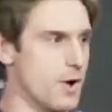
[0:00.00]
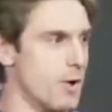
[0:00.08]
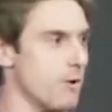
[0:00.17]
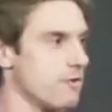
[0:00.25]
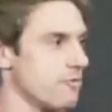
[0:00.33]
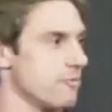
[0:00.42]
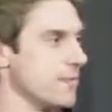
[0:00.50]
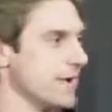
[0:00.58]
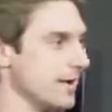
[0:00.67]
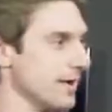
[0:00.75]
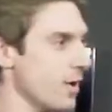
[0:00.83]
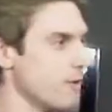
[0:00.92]
Well, for
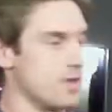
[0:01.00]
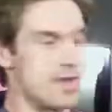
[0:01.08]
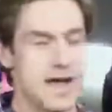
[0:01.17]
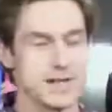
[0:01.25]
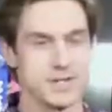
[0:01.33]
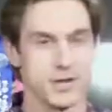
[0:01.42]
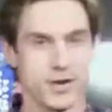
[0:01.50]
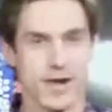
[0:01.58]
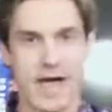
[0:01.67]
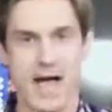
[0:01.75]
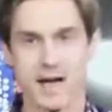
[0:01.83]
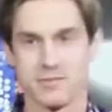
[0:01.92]
me, over the last year and
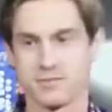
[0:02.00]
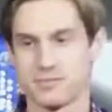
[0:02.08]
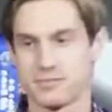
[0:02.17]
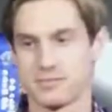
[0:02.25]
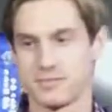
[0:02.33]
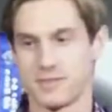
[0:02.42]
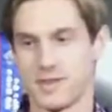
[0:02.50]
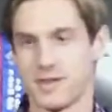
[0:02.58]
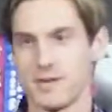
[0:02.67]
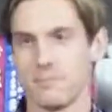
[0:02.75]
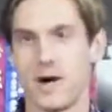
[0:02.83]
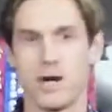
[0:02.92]
a half,
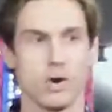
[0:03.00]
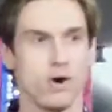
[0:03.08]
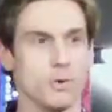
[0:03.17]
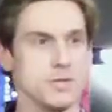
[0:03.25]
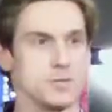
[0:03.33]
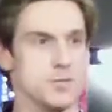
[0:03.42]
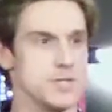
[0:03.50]
my goal was to